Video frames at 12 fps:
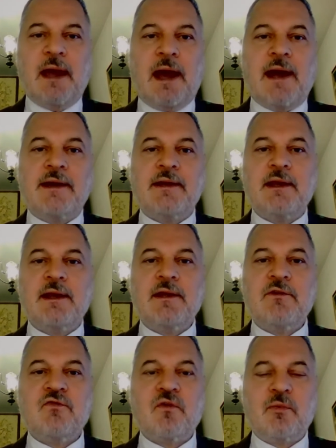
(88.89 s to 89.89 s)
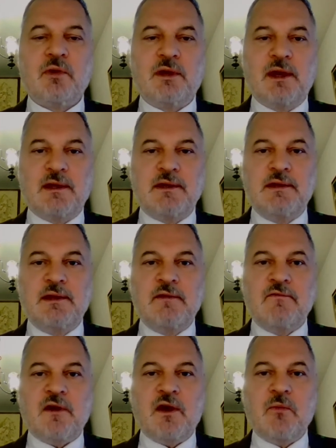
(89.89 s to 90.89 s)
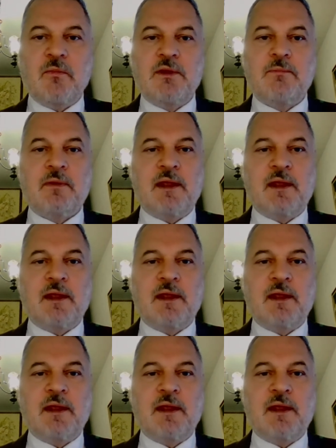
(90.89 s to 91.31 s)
guidelines for protecting the environment